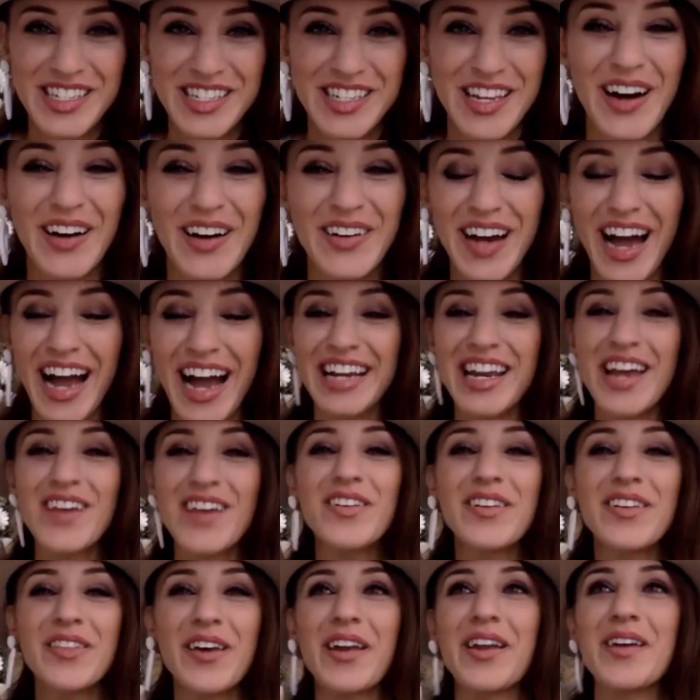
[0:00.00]
So I
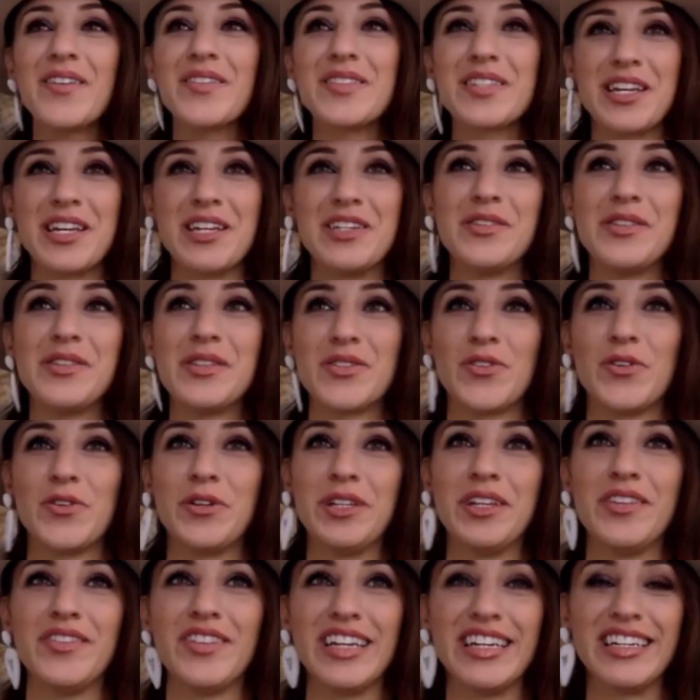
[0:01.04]
never thought I was going to do this for a
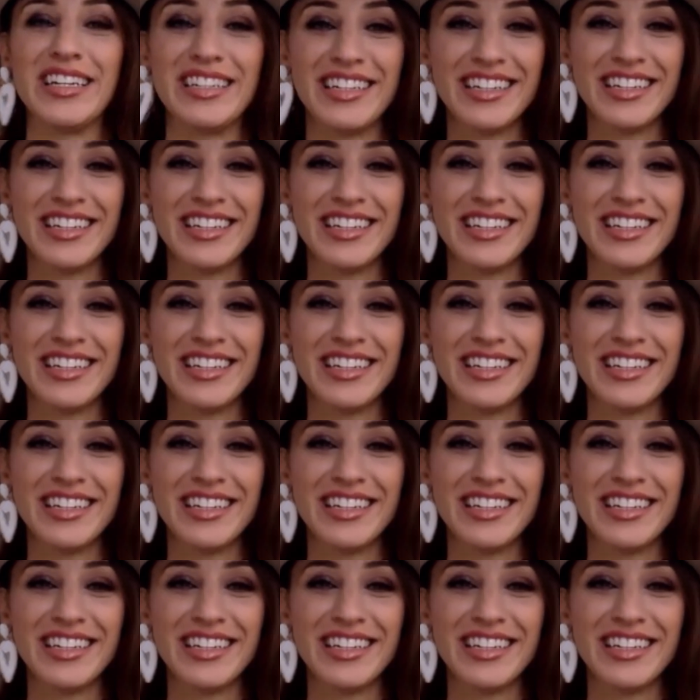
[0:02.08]
living.